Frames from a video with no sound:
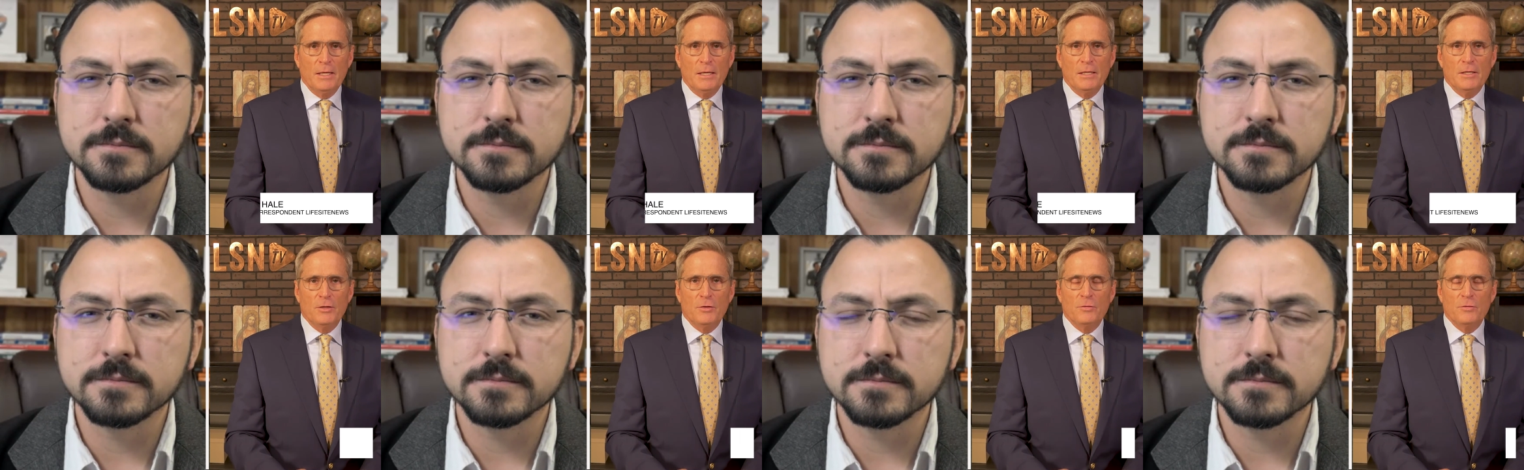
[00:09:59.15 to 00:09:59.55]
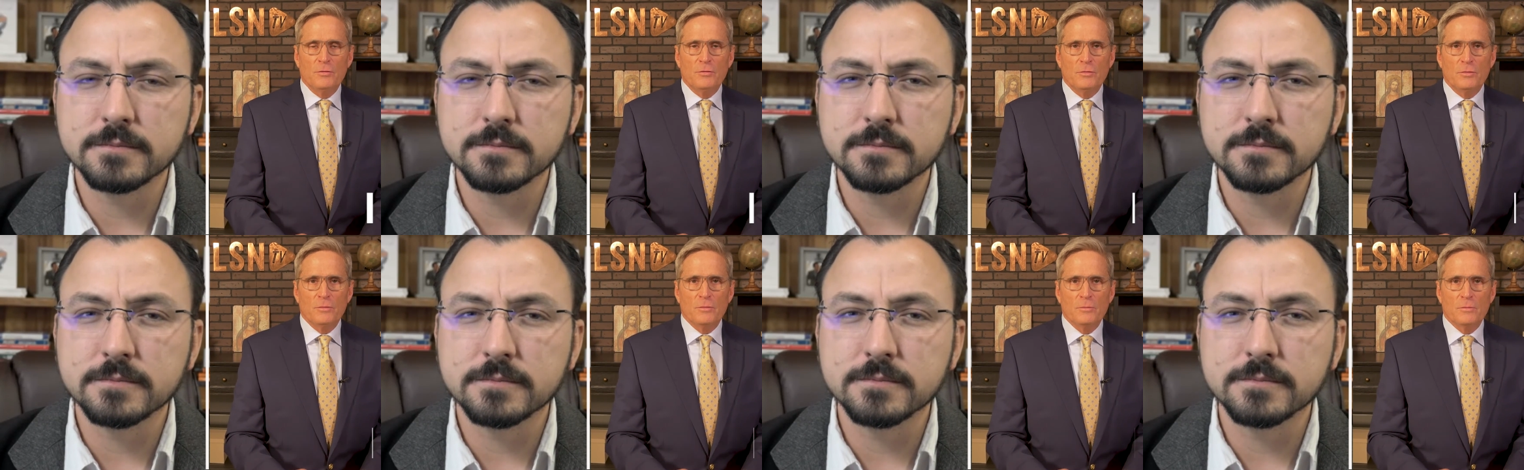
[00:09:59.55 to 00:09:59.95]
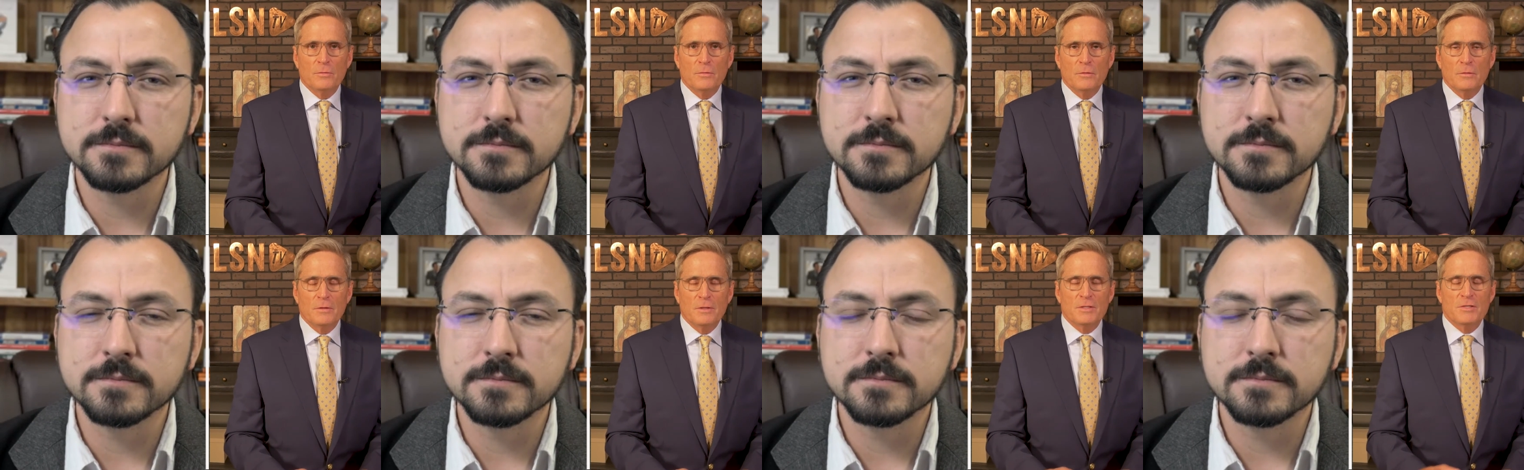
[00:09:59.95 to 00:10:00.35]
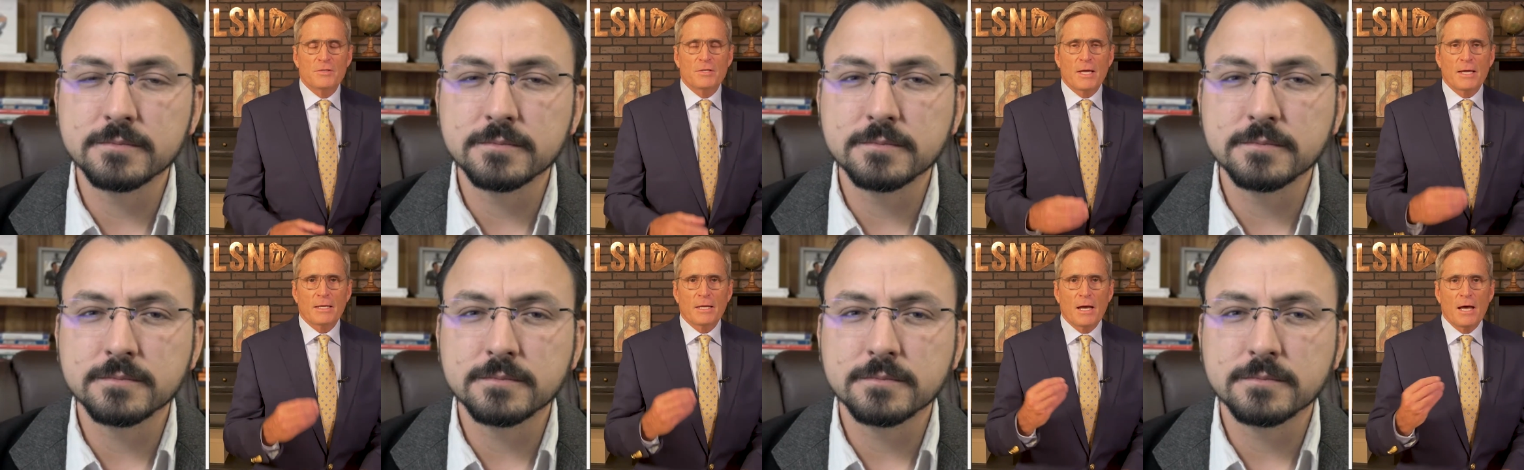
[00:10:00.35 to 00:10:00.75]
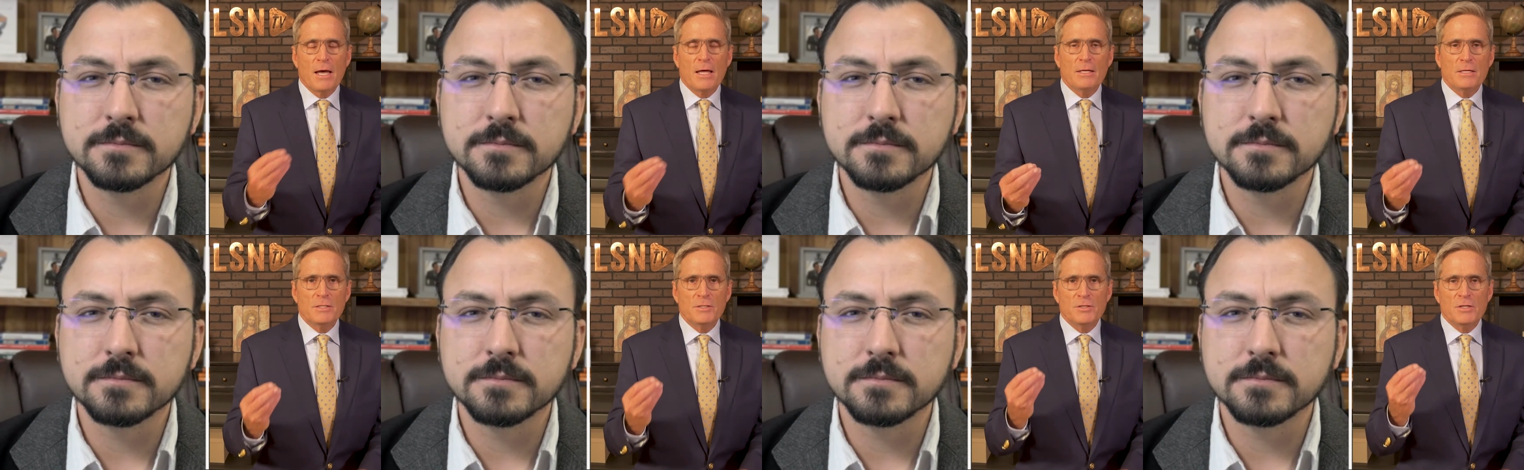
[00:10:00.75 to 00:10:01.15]
Speaker 1: into the
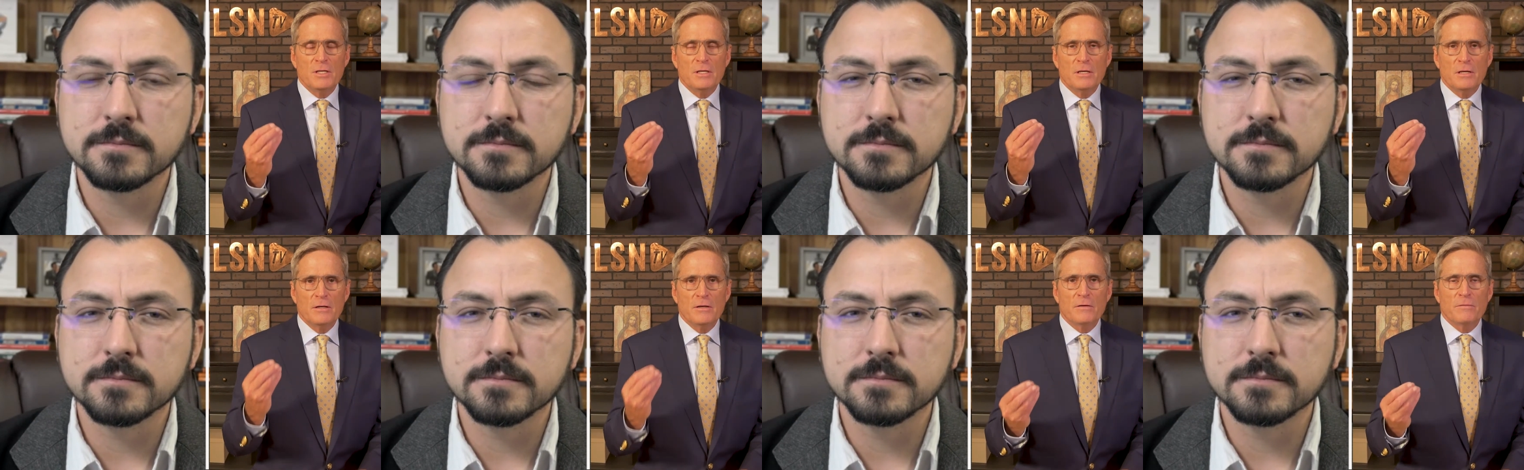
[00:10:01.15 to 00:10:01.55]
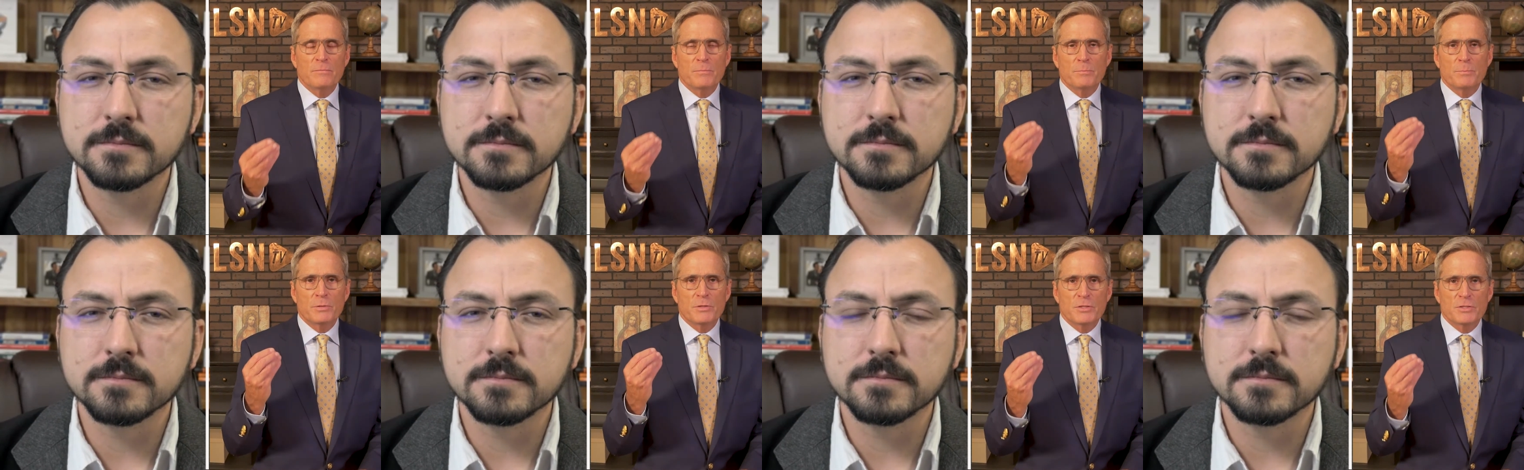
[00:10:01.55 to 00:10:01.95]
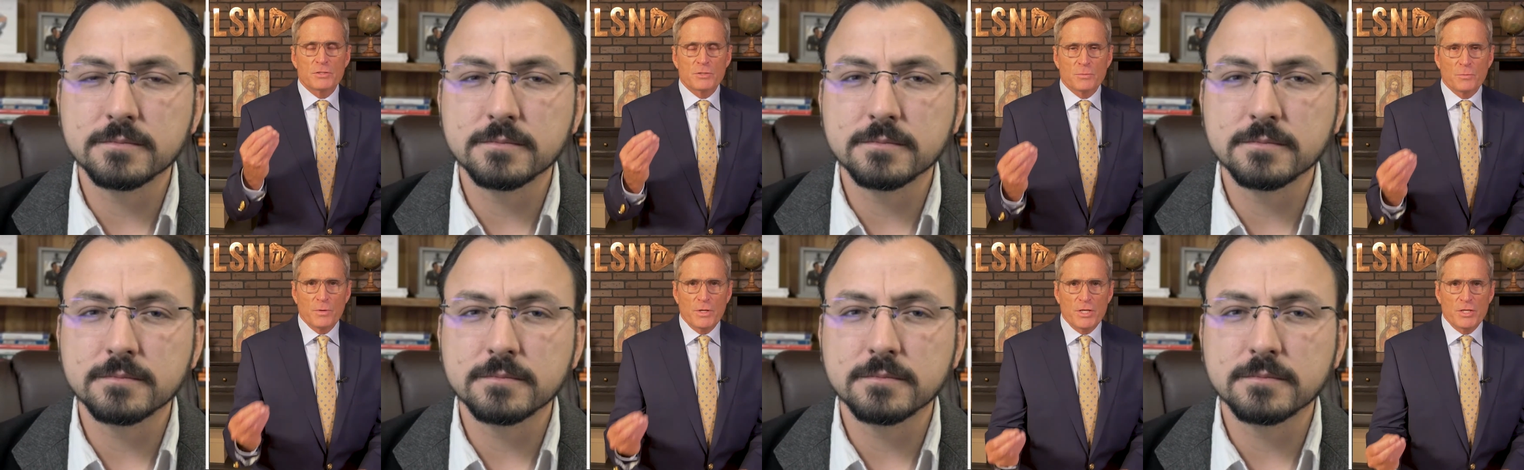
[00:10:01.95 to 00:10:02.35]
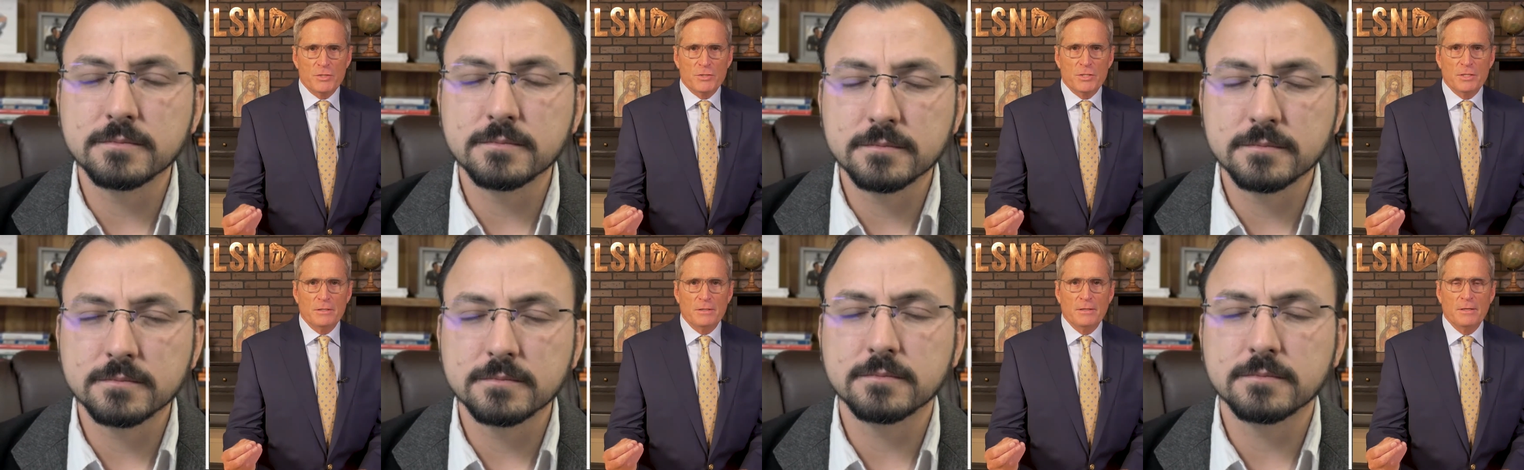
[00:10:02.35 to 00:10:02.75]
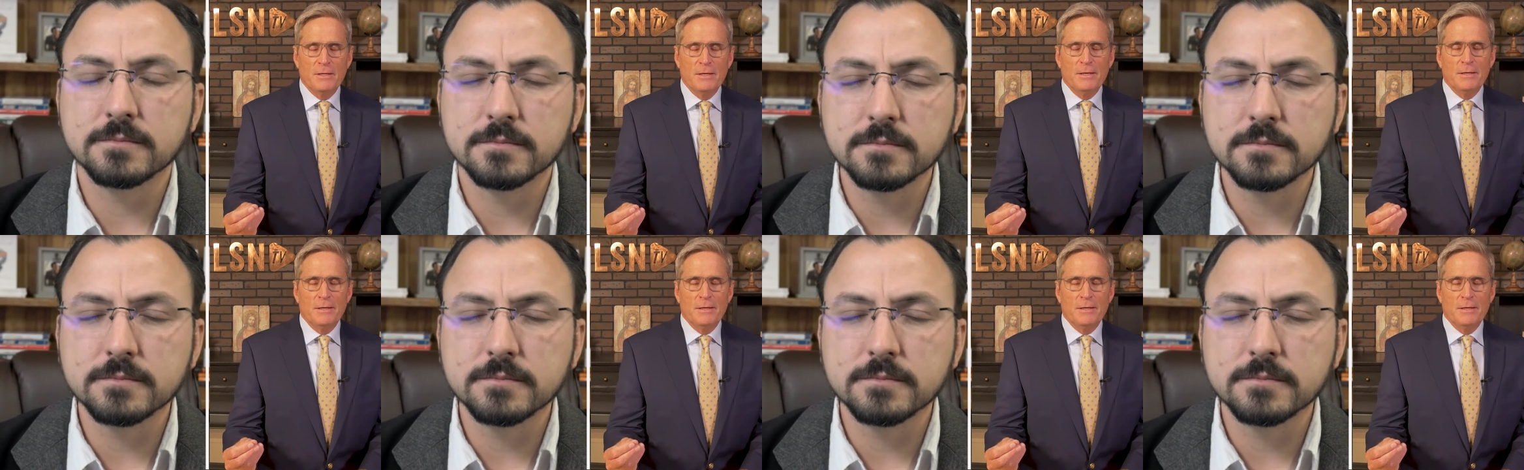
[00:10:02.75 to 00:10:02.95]
psychology of persuasion,